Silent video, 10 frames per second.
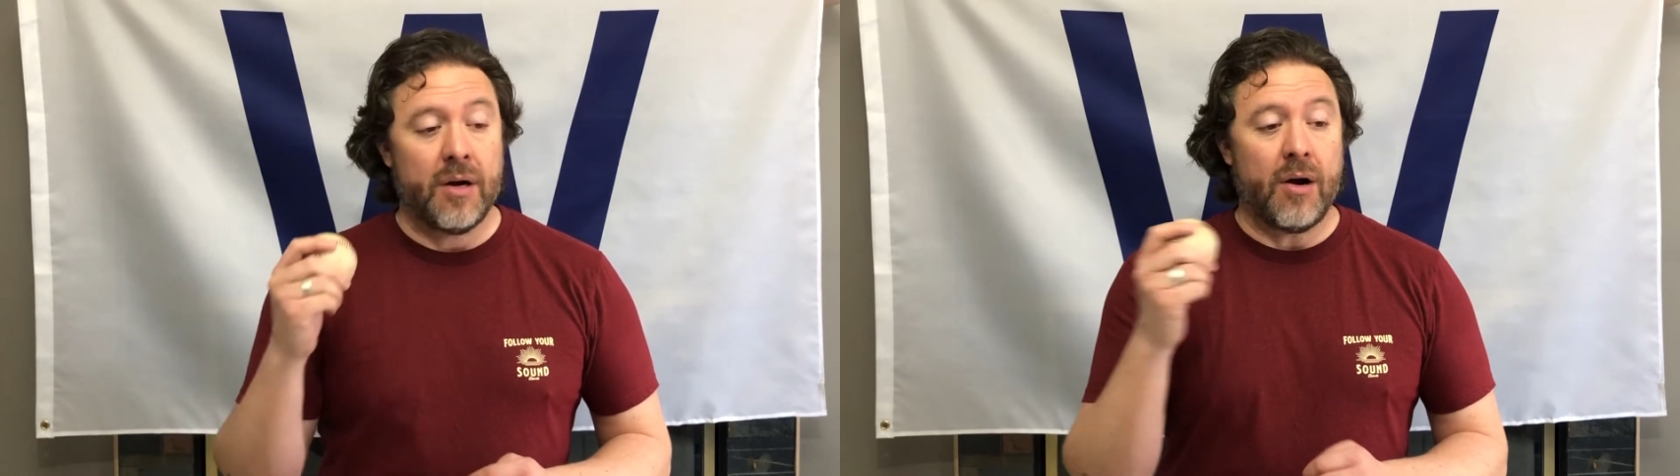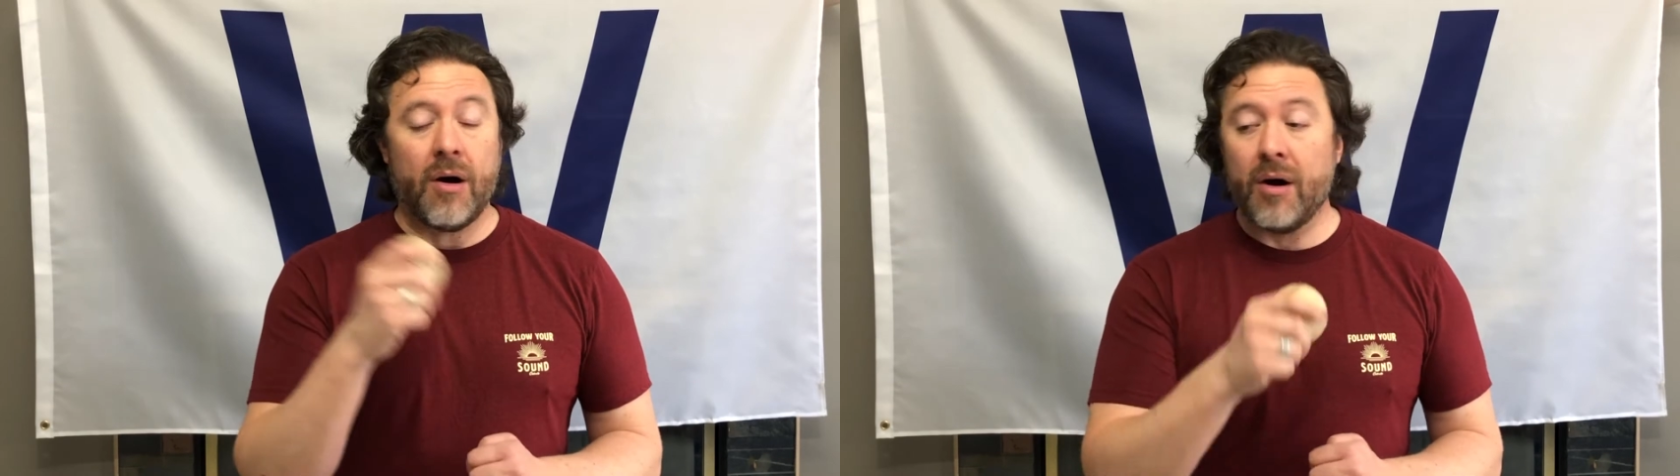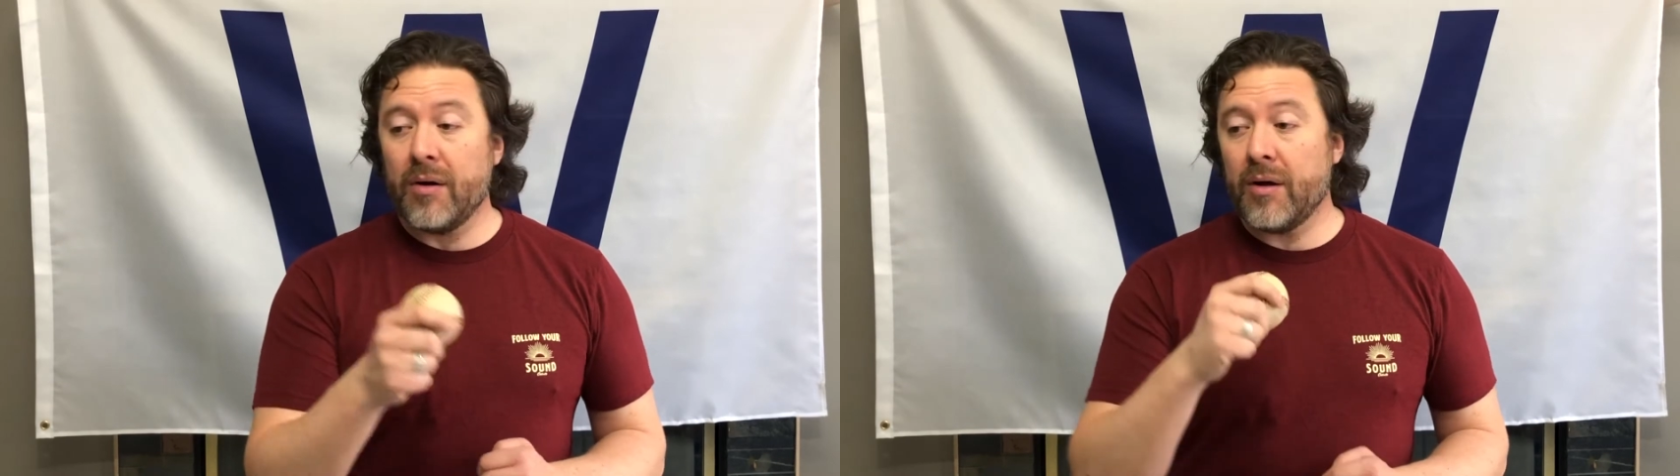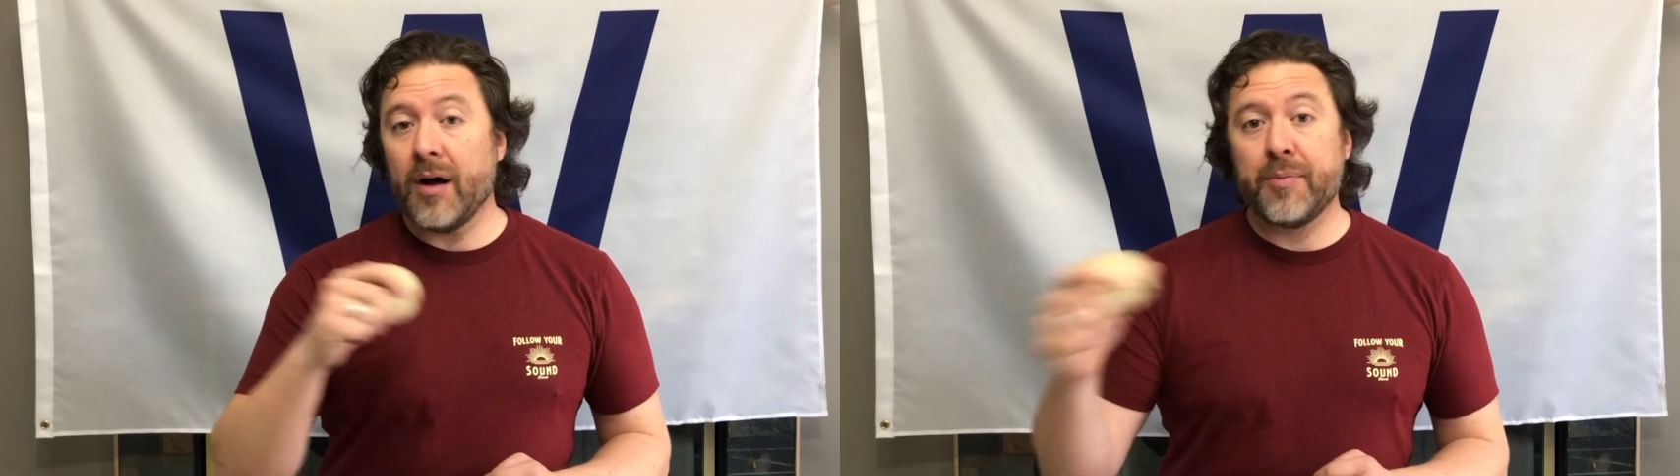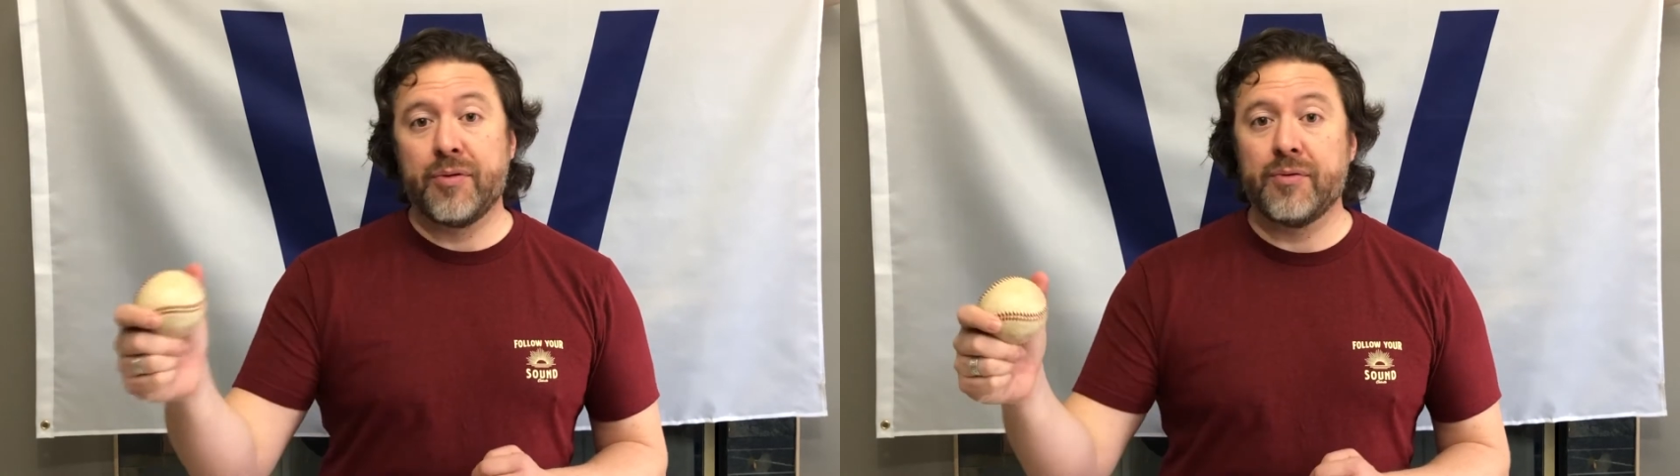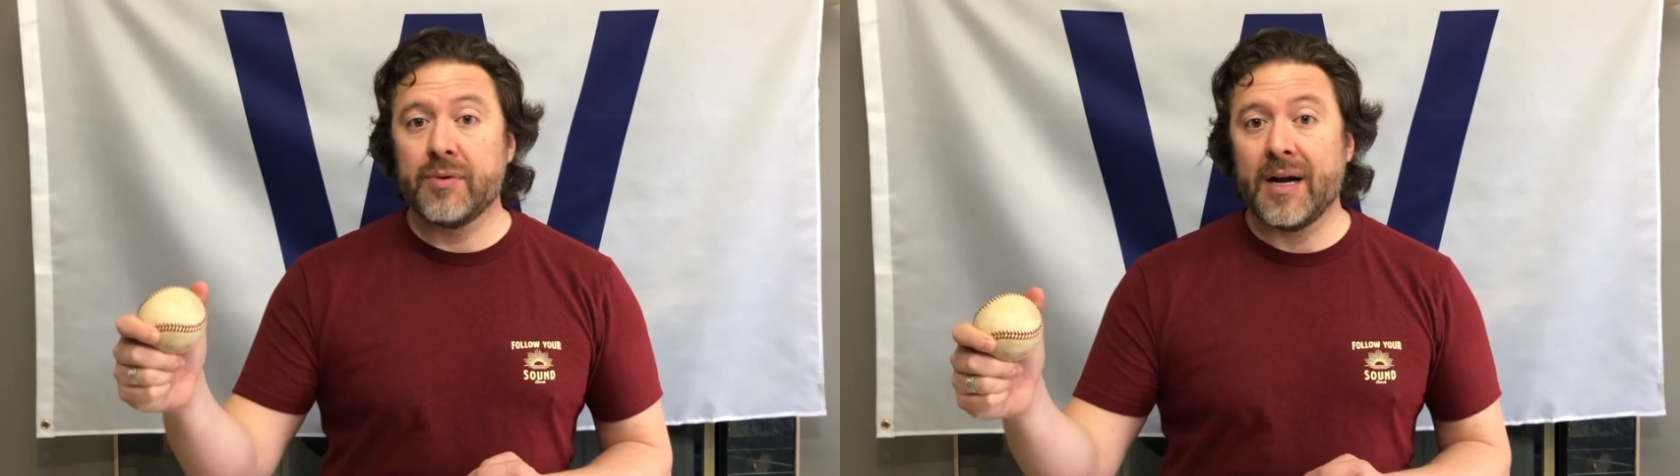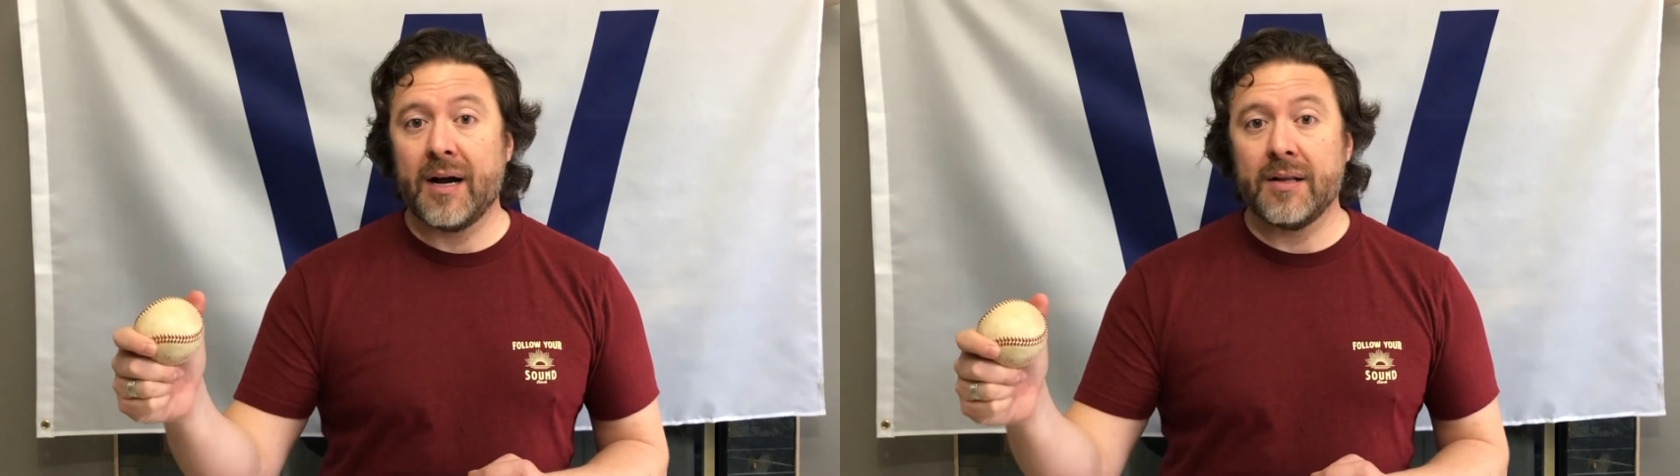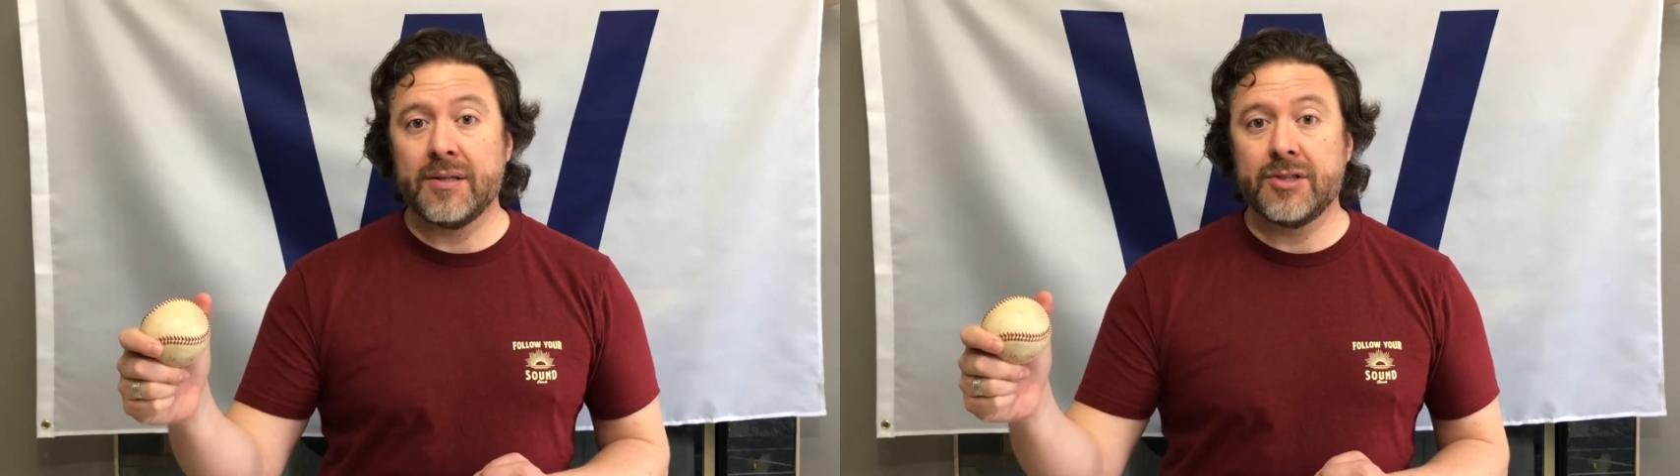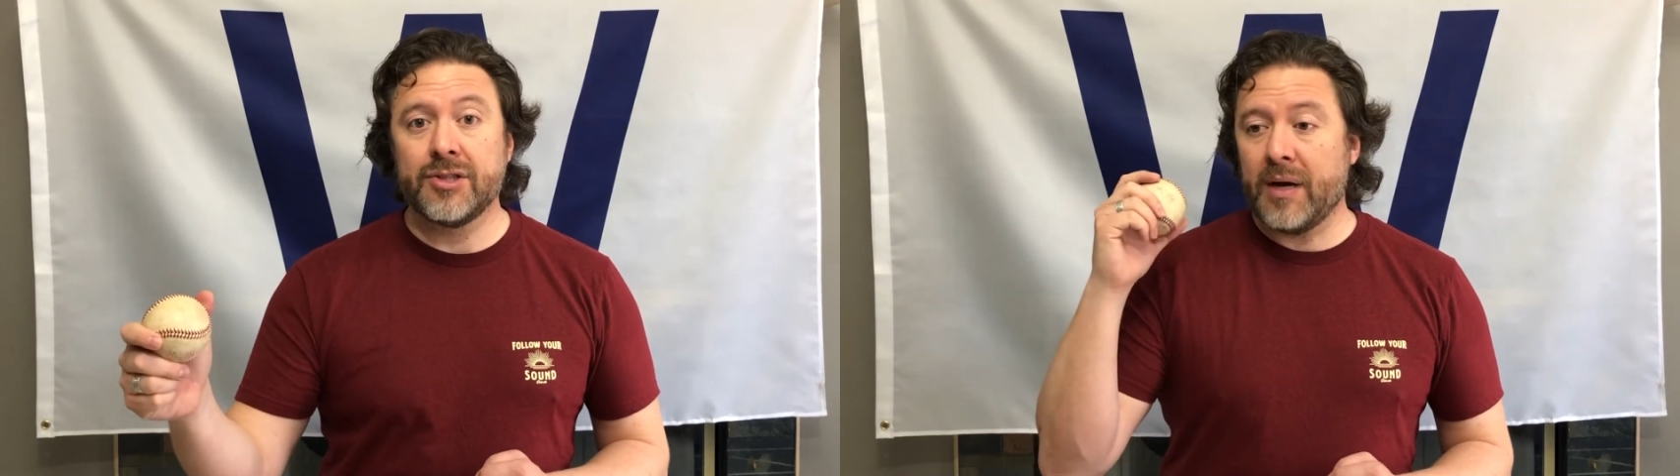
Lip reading: All up through college,